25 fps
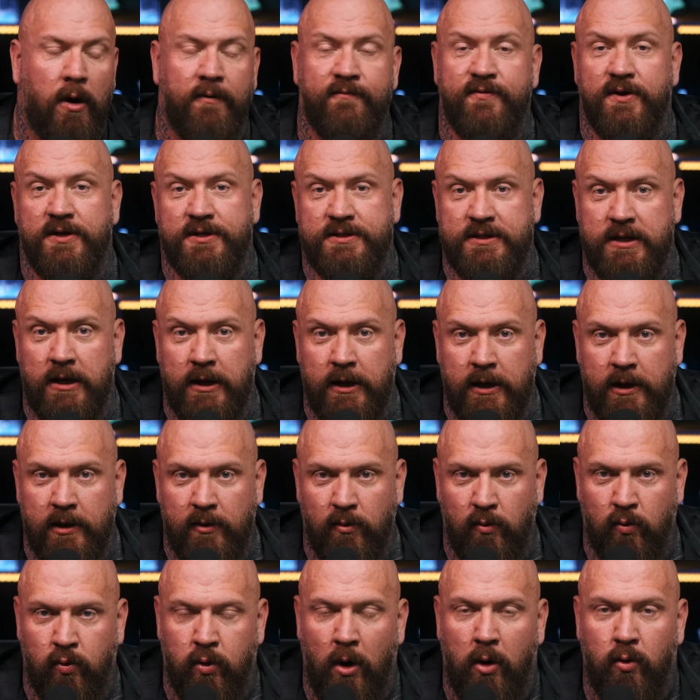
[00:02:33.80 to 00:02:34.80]

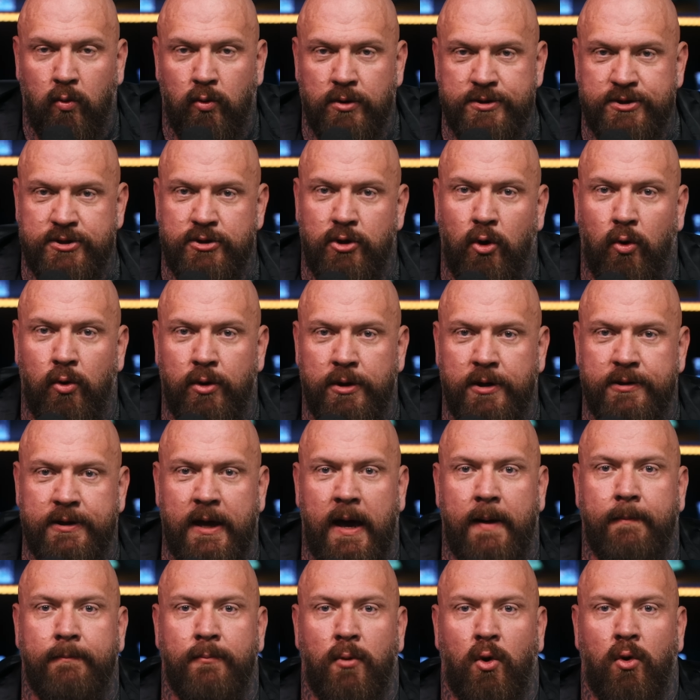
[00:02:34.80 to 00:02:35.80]
obviously, what was known at
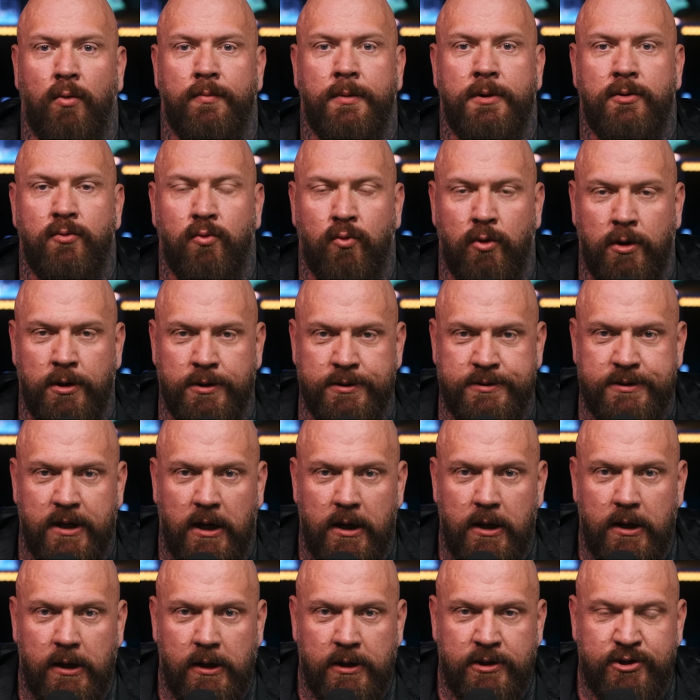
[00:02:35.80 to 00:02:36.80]
that moment was
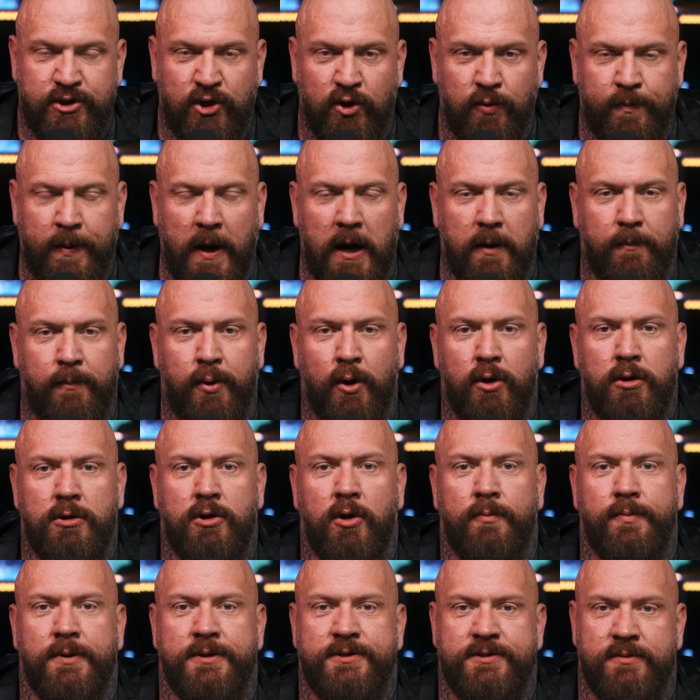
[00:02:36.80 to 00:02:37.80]
Tupac
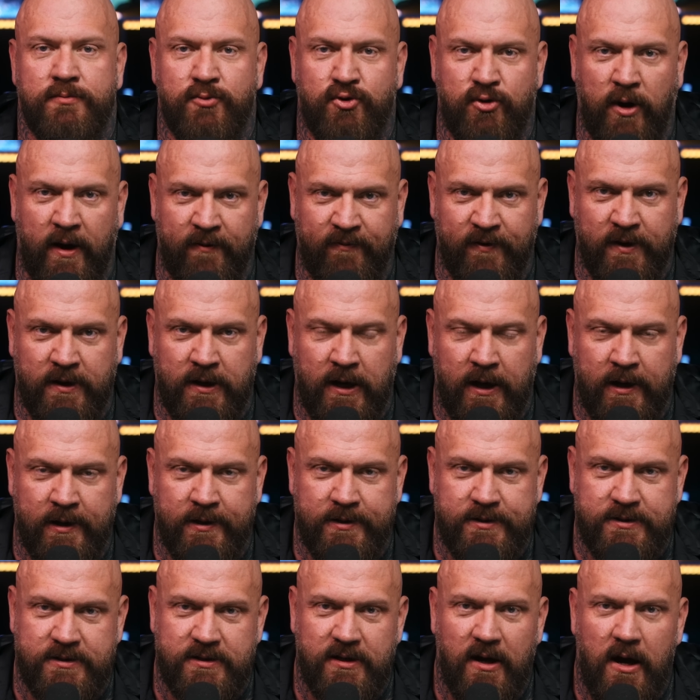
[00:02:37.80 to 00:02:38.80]
pulled up at some traffic
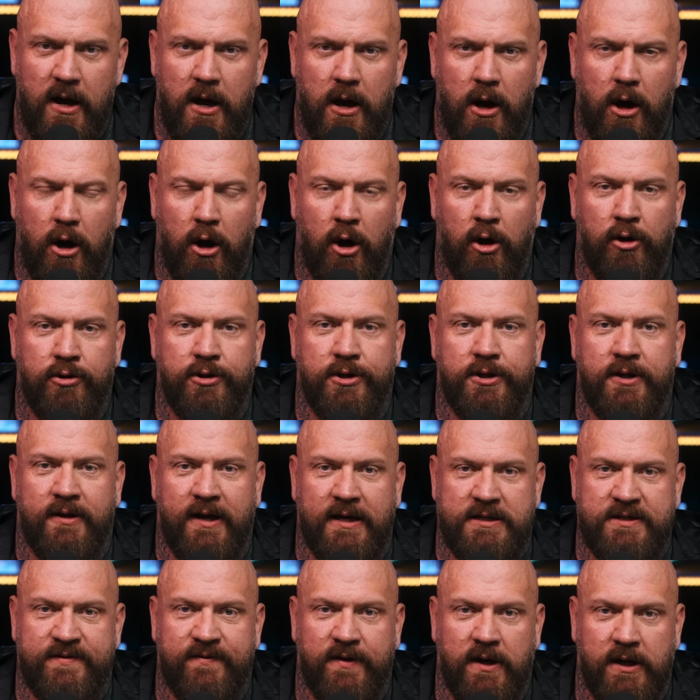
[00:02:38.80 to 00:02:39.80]
lights on the
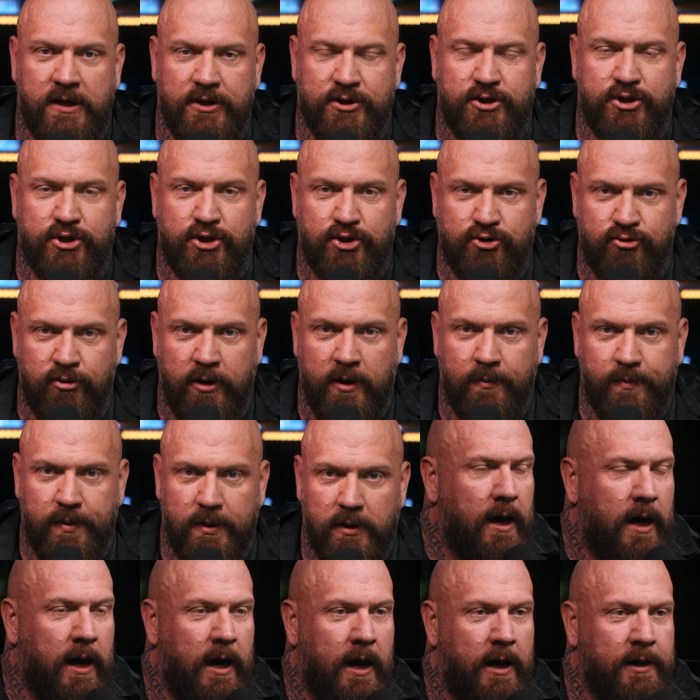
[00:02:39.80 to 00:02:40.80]
Las Vegas Strip
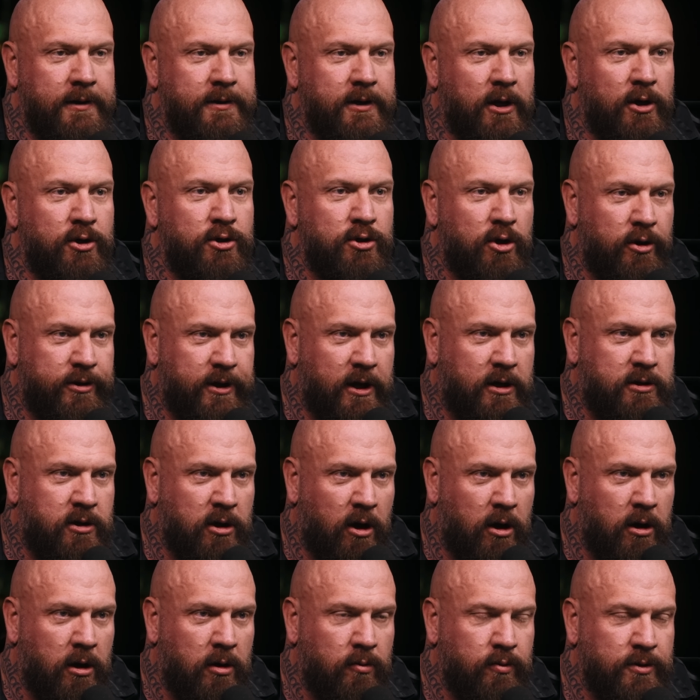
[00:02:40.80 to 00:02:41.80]
and another
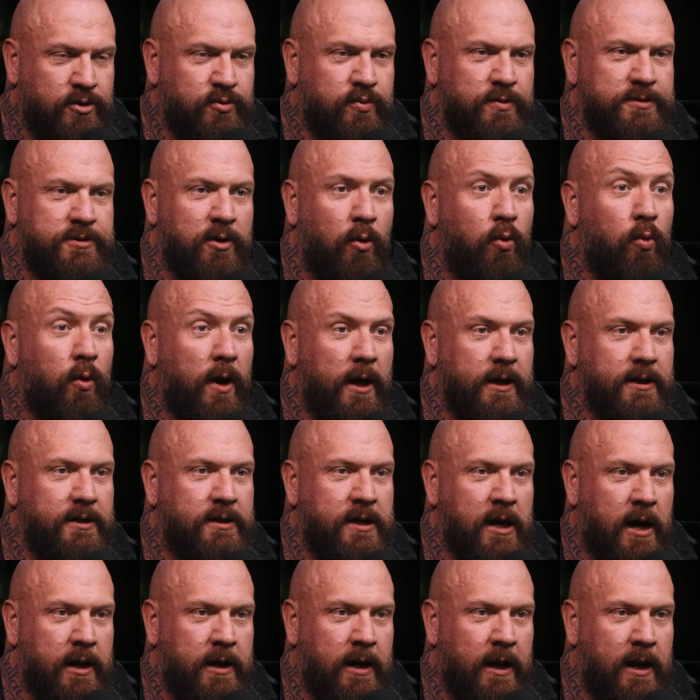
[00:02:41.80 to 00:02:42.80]
car, which was a white
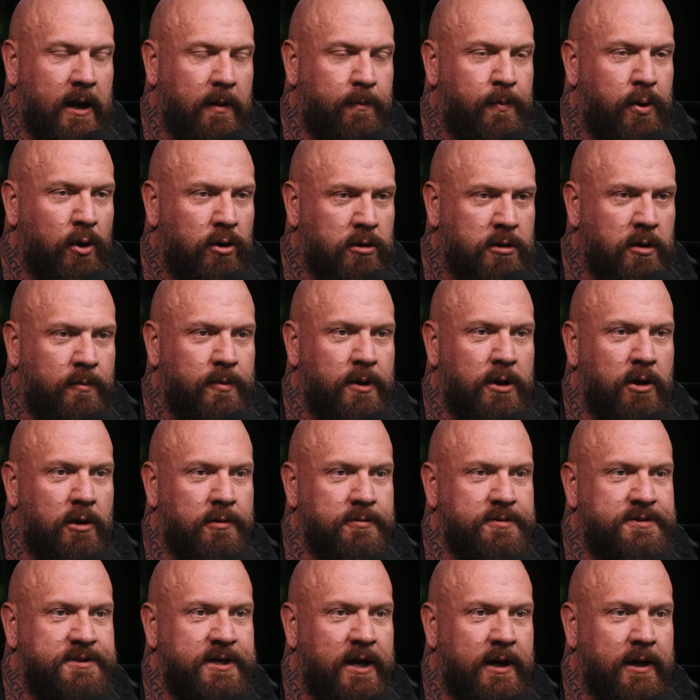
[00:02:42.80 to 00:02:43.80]
Cadillac, pulled up
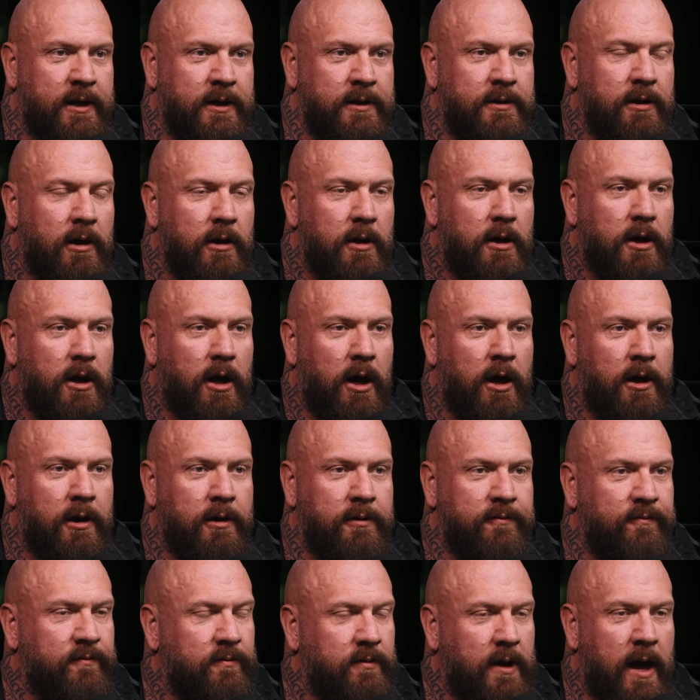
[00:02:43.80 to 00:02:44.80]
alongside
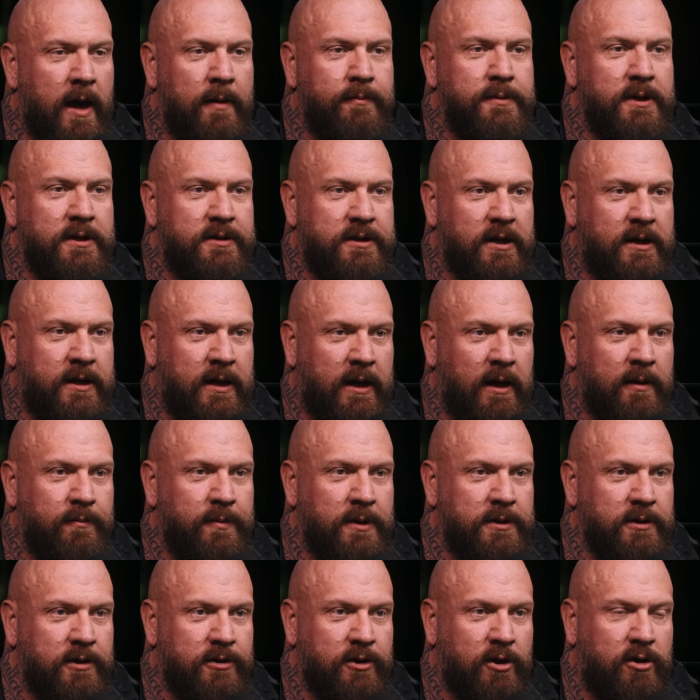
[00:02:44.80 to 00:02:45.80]
and emptied the clip
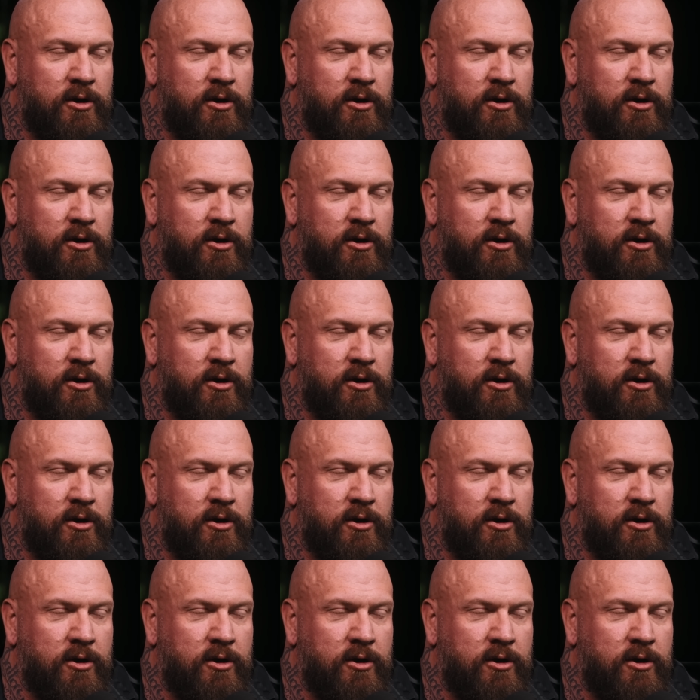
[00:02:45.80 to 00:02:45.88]
into the